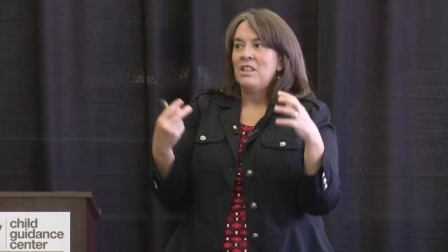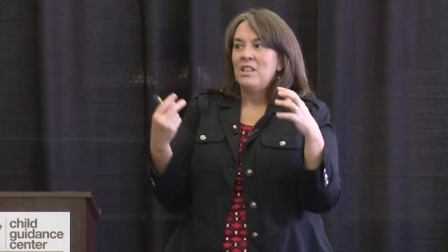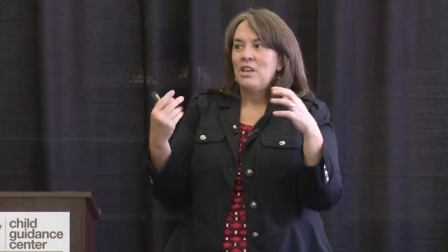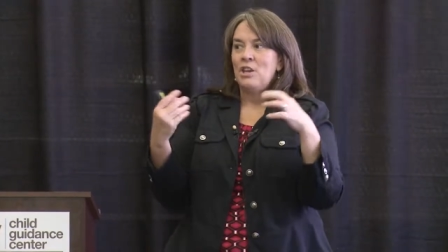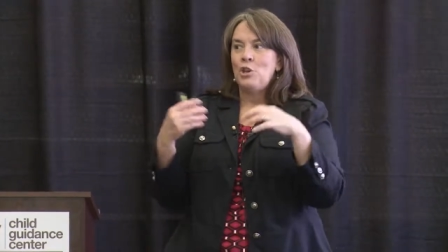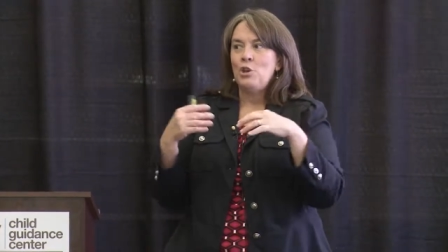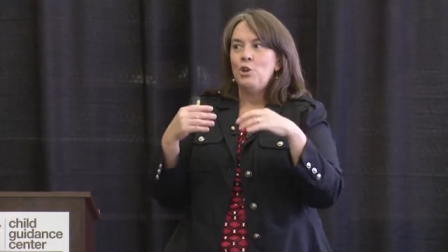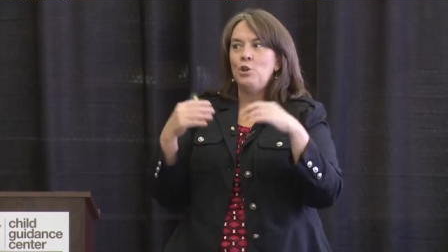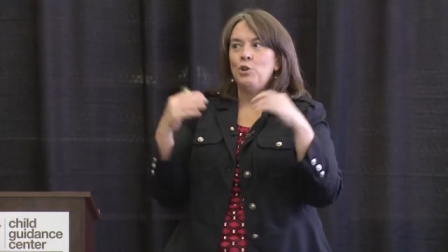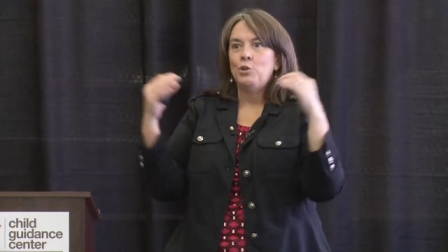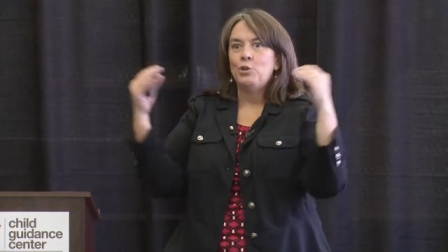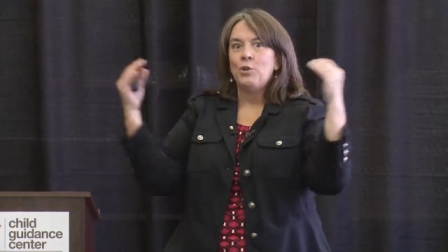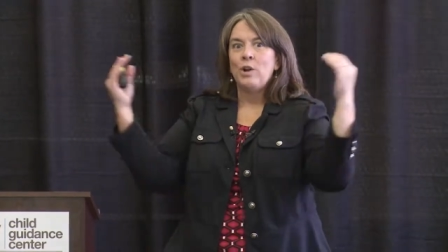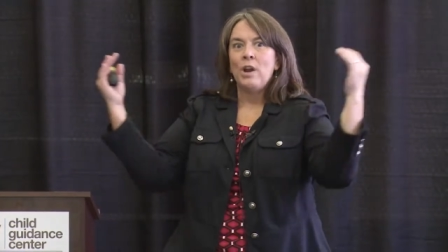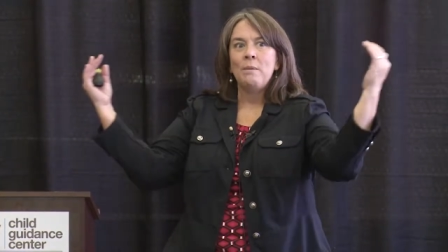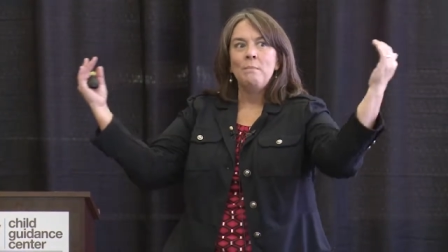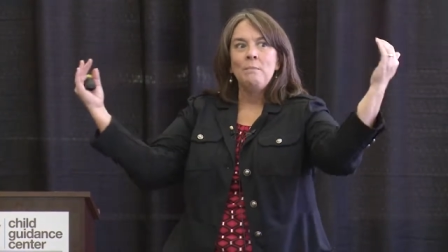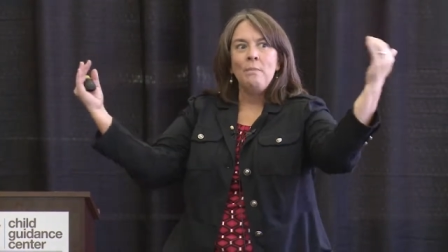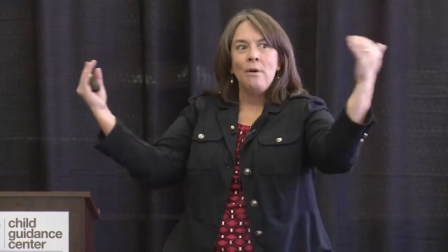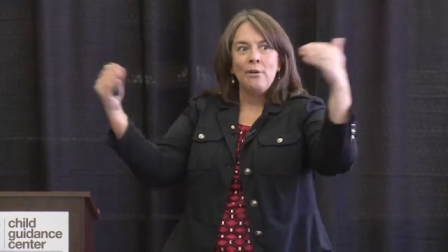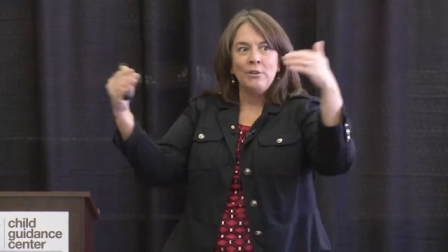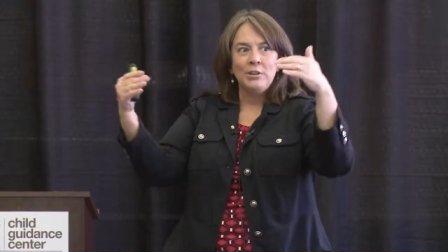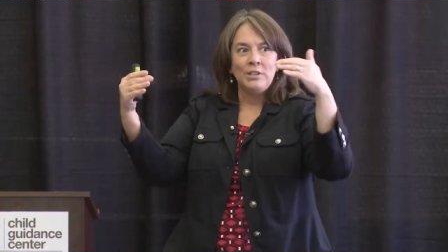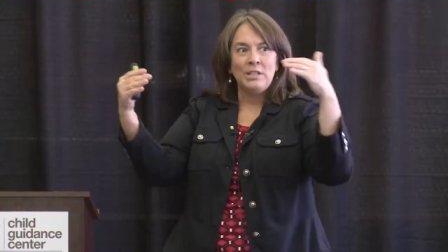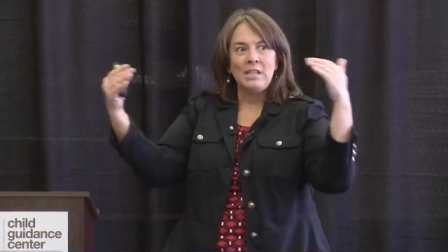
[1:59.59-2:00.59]
that you try
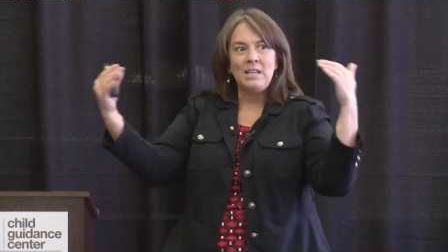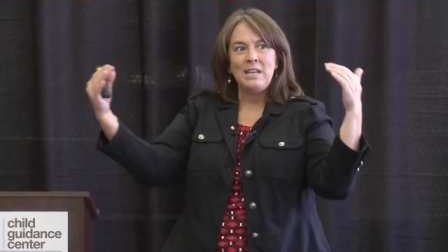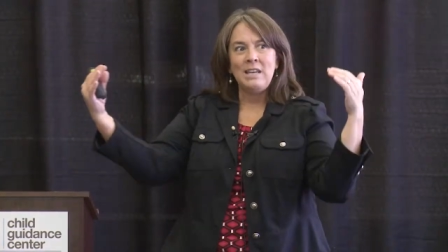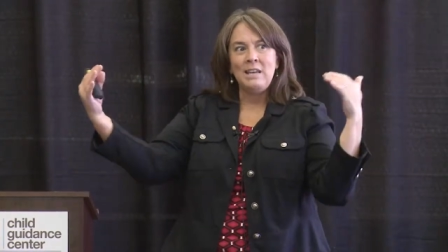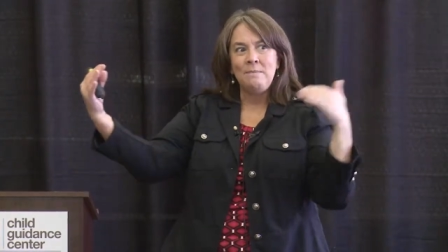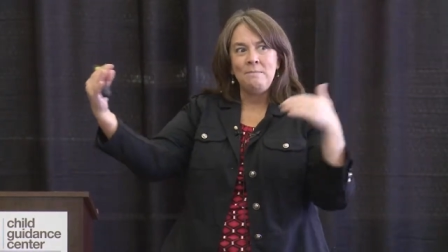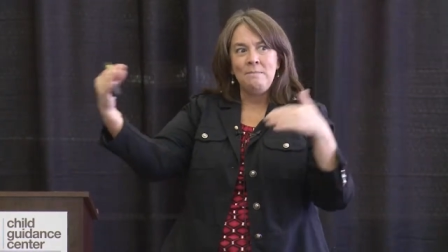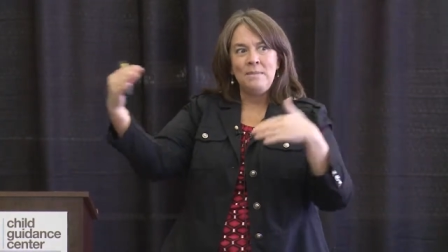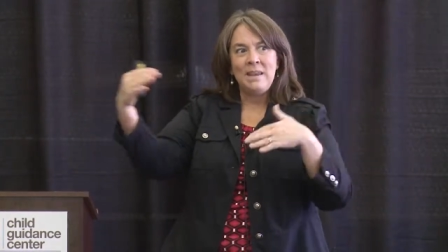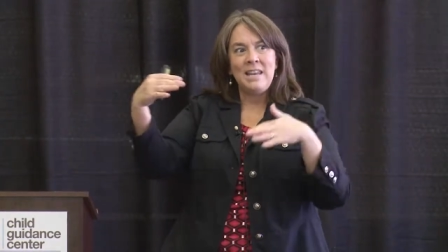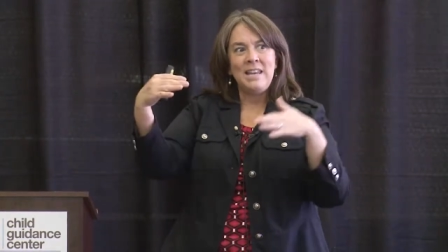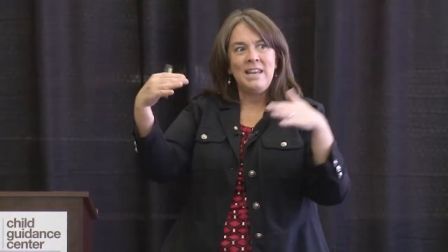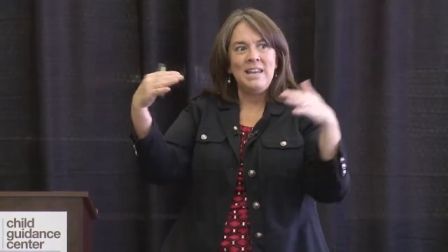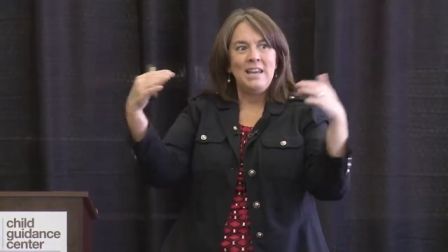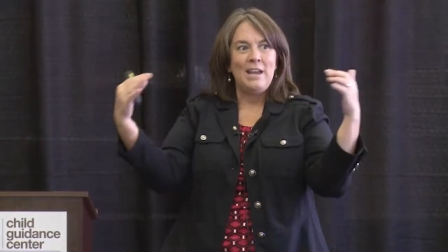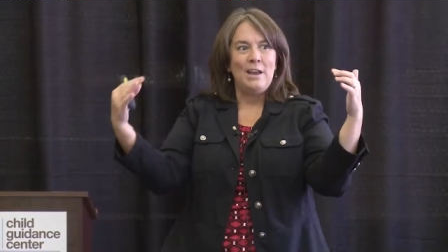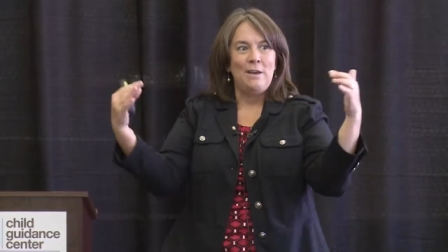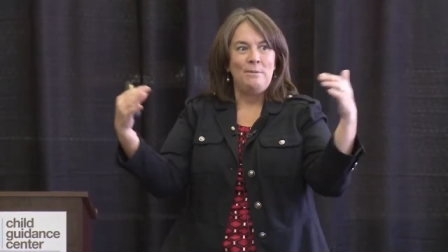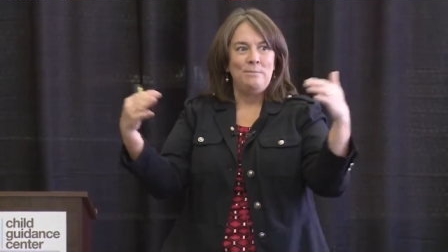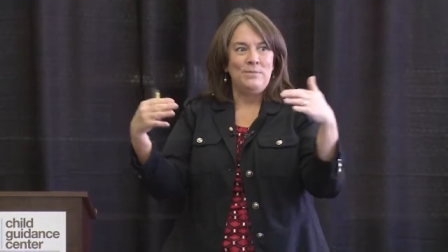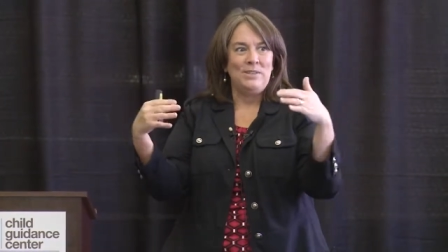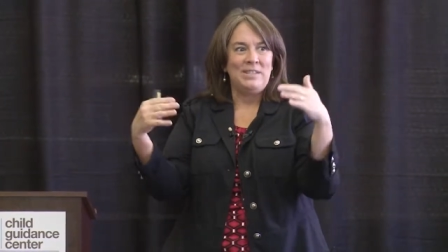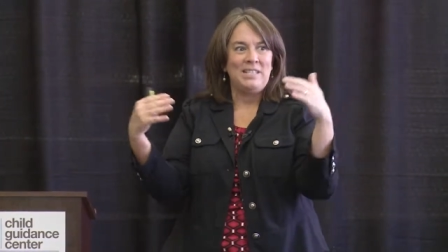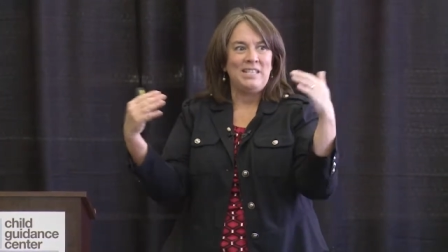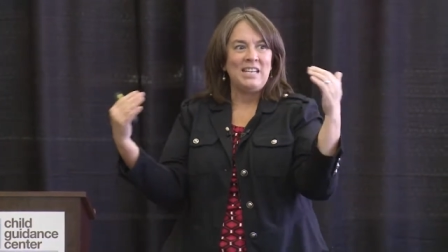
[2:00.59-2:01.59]

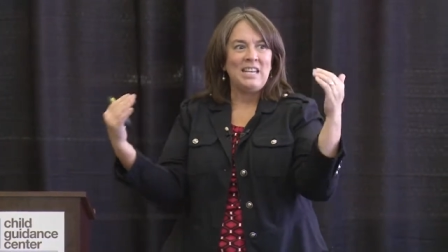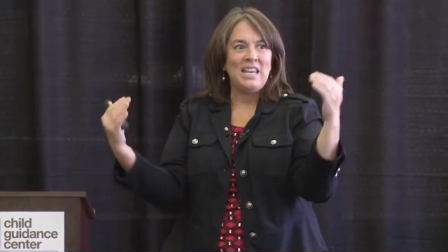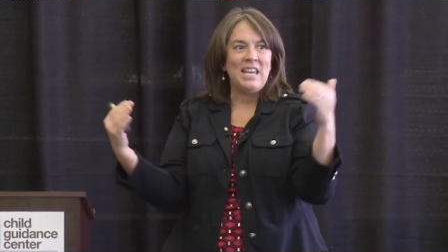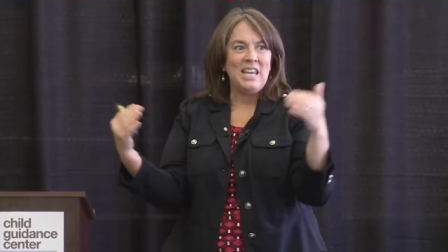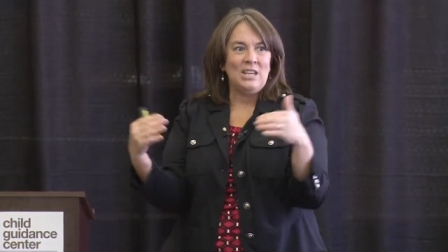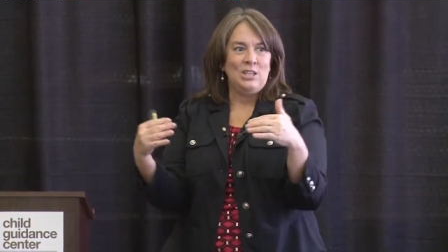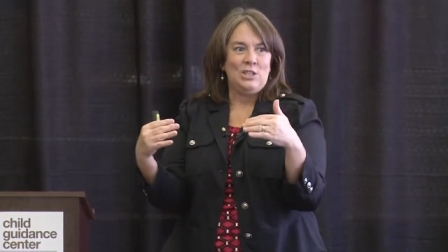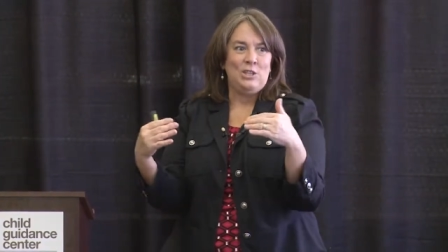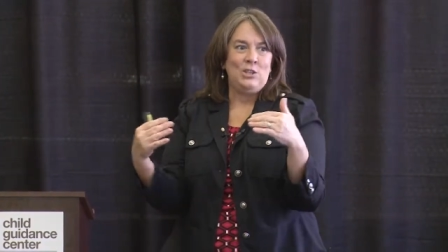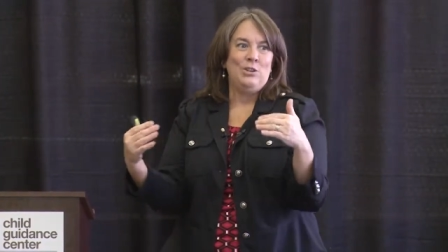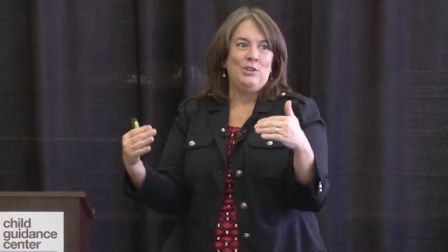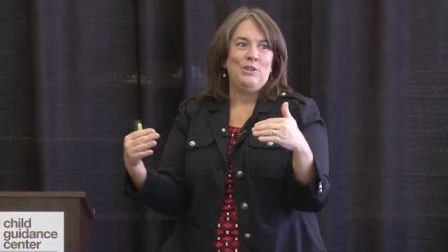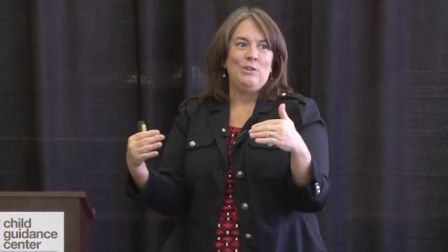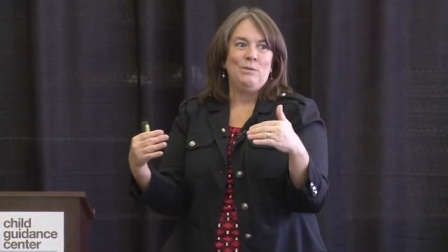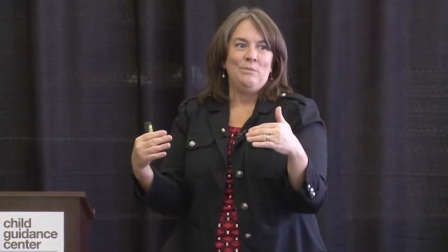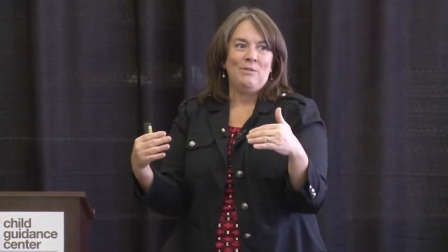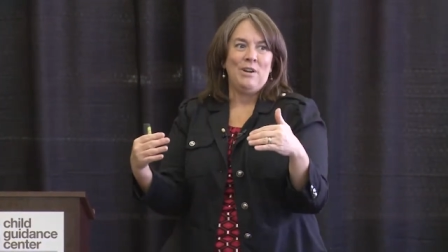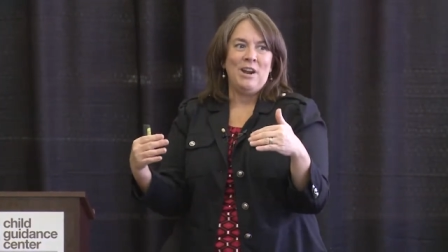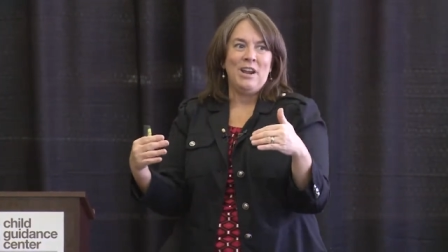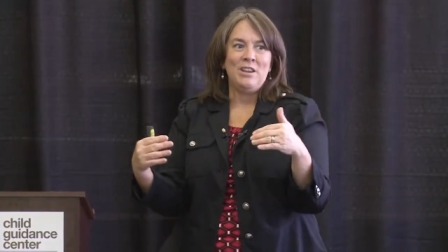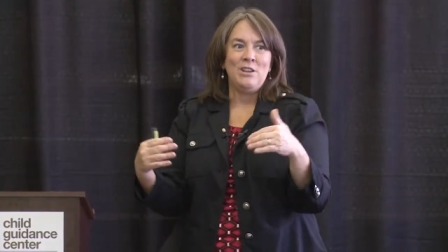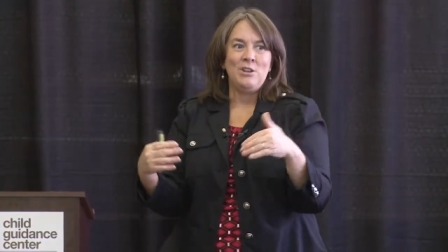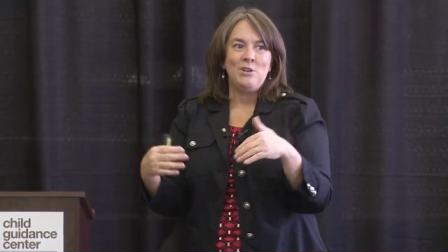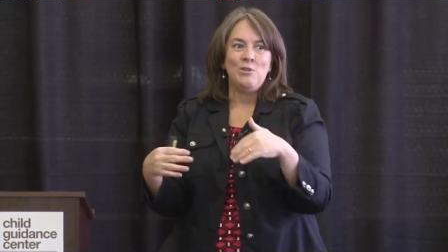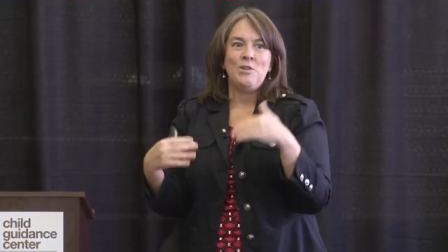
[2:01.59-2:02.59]
multi-mediums to get to them,
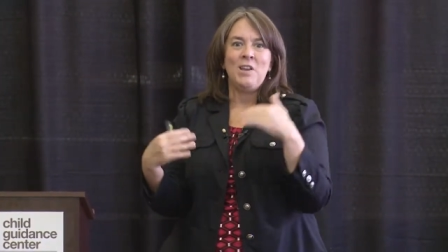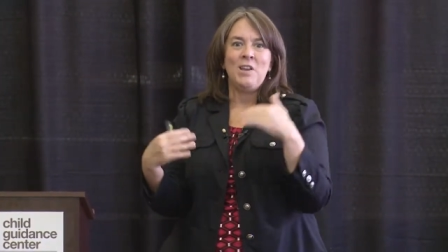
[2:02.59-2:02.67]
right? You